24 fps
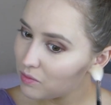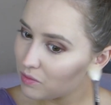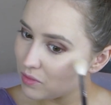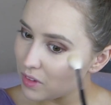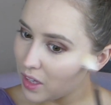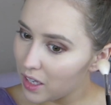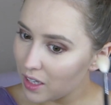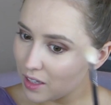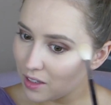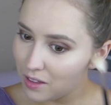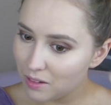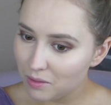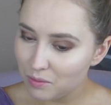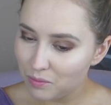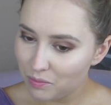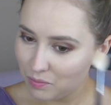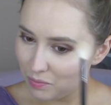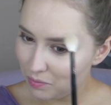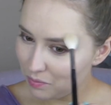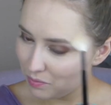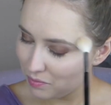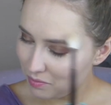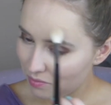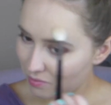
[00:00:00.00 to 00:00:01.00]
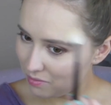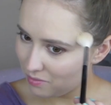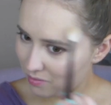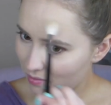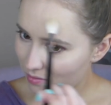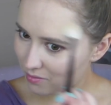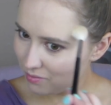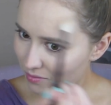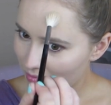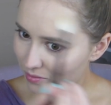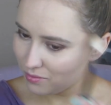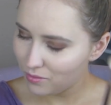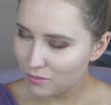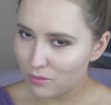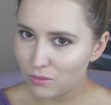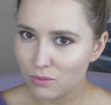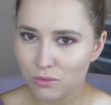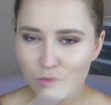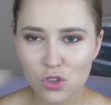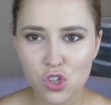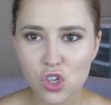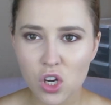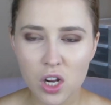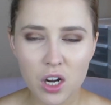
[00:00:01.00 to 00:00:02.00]
like
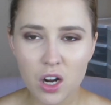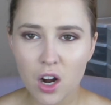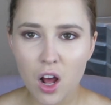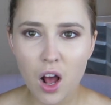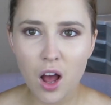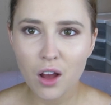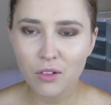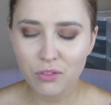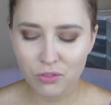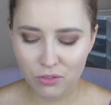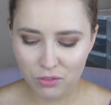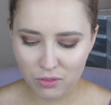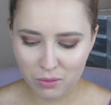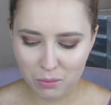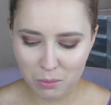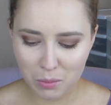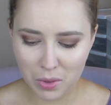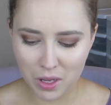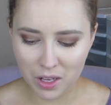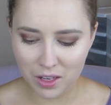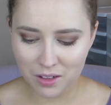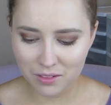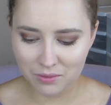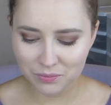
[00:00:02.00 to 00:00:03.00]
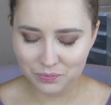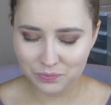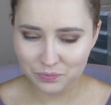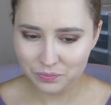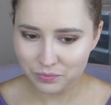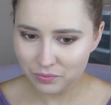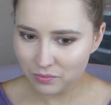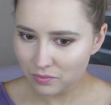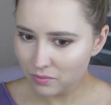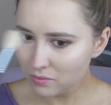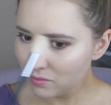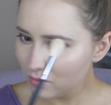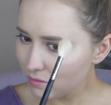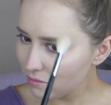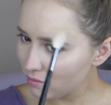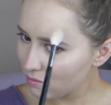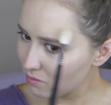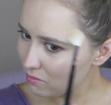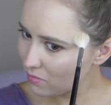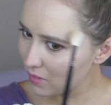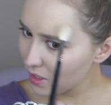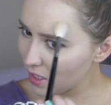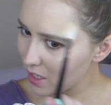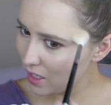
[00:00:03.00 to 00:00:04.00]
shut it off, but
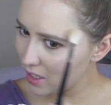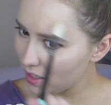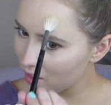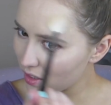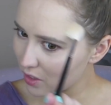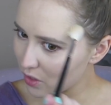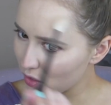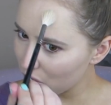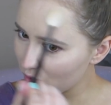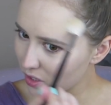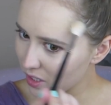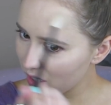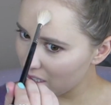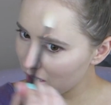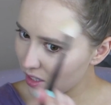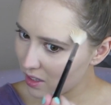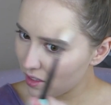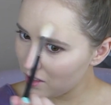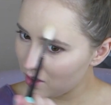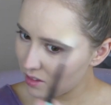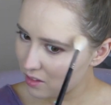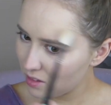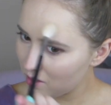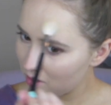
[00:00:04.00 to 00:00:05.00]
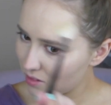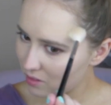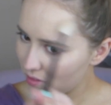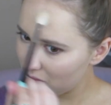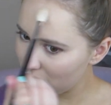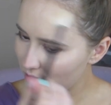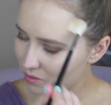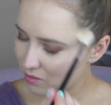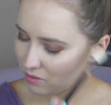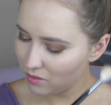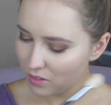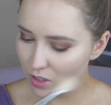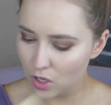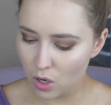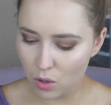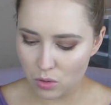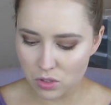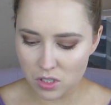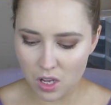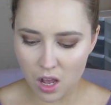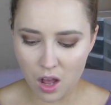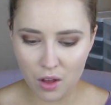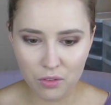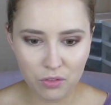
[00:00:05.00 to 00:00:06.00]
it literally
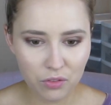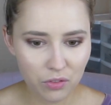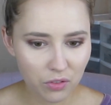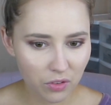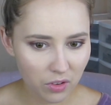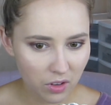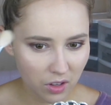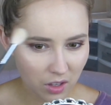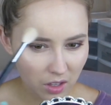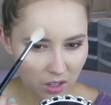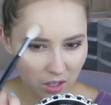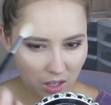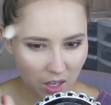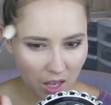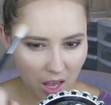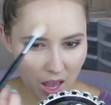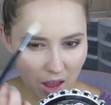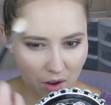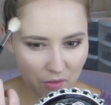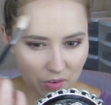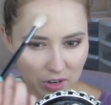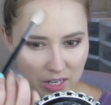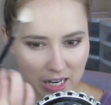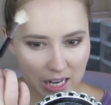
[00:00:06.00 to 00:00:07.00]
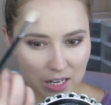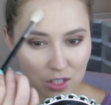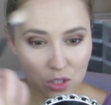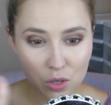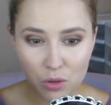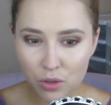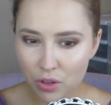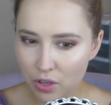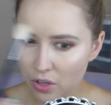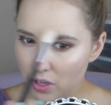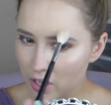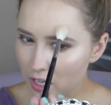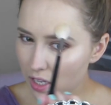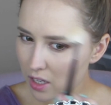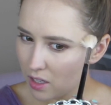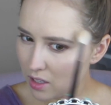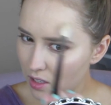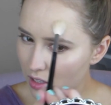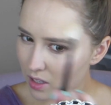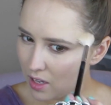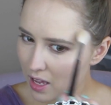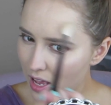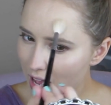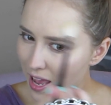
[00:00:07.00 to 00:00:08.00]
goes off every day at 2:30,
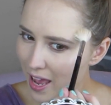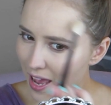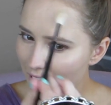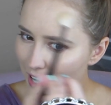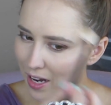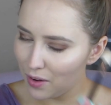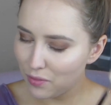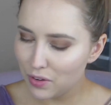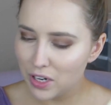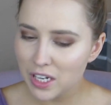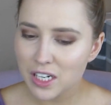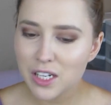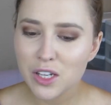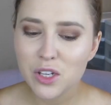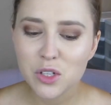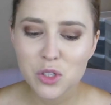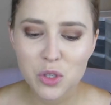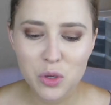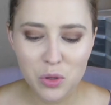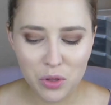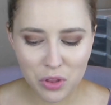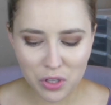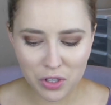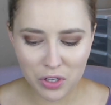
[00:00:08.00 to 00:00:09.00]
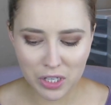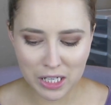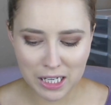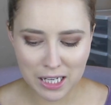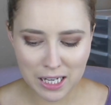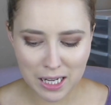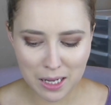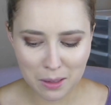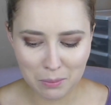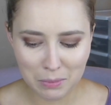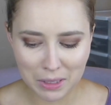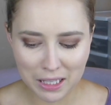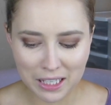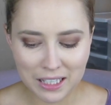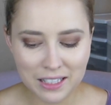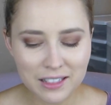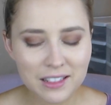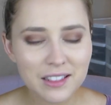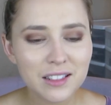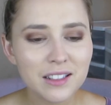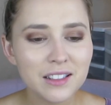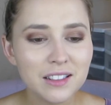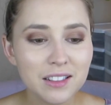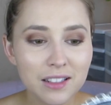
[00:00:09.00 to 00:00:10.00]
and every day at 2:30 I'm like,
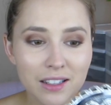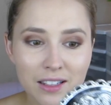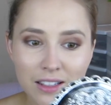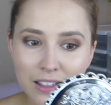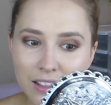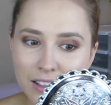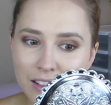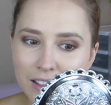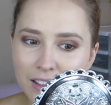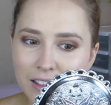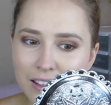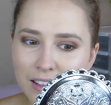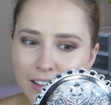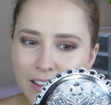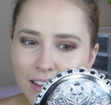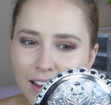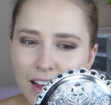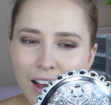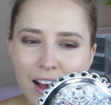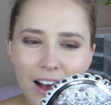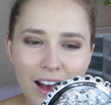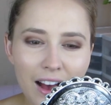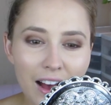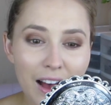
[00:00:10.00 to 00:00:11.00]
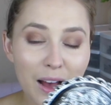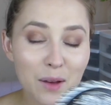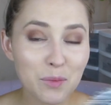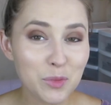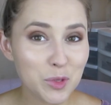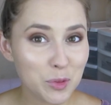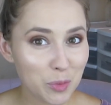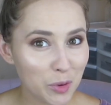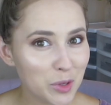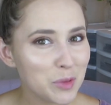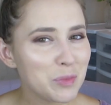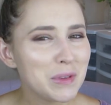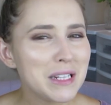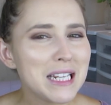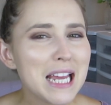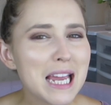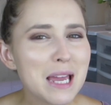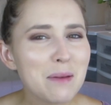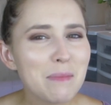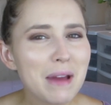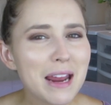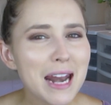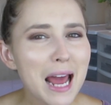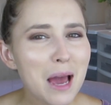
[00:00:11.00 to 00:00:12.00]
I'm supposed to be
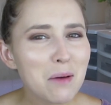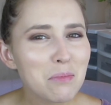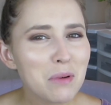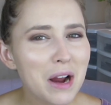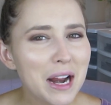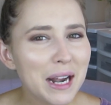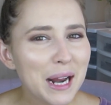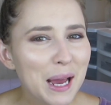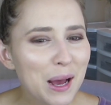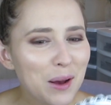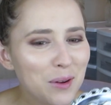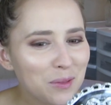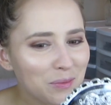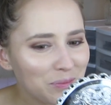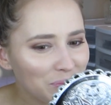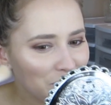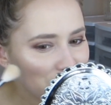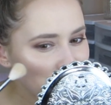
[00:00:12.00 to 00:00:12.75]
taking my nap right now.